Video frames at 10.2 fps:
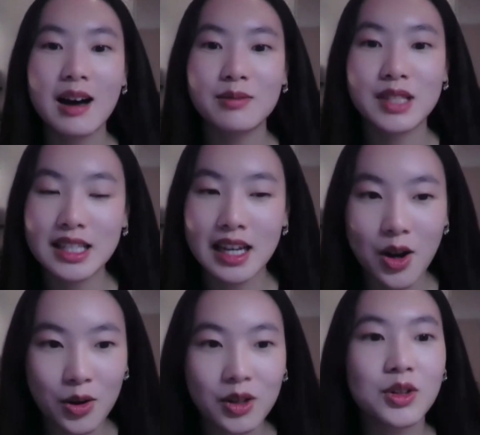since I
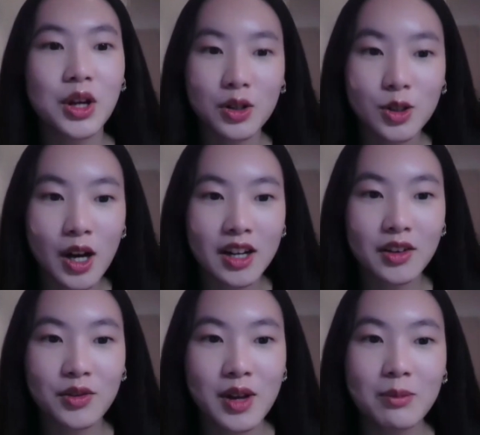know there are a lot
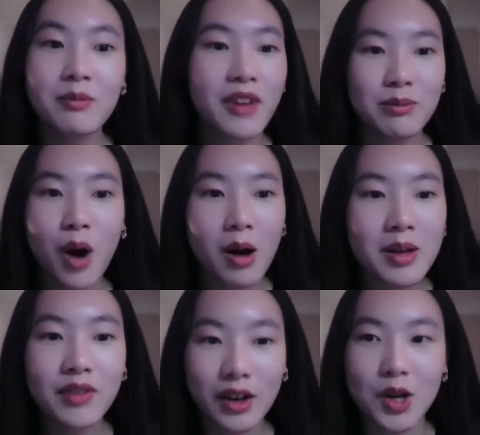of they're
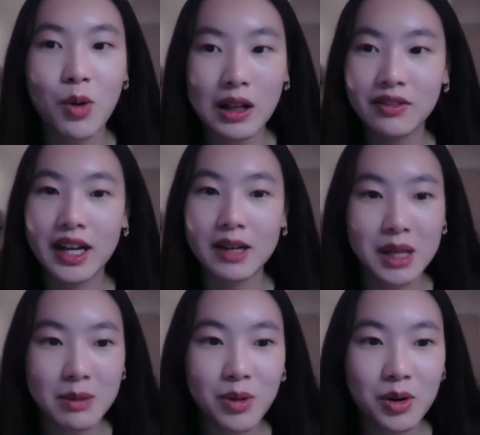probably very qualified
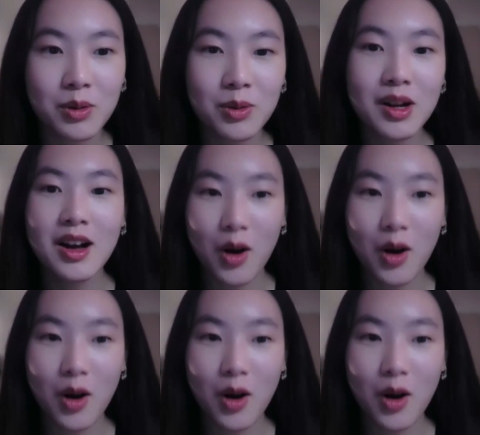people who